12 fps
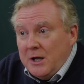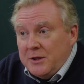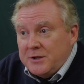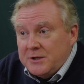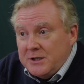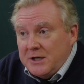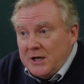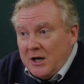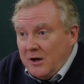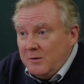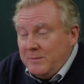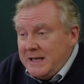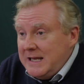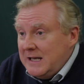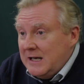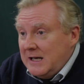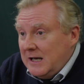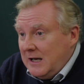The army
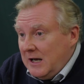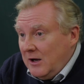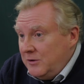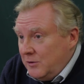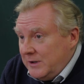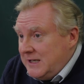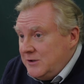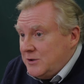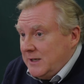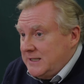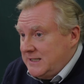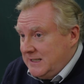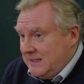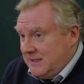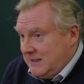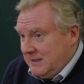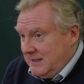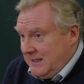are not interested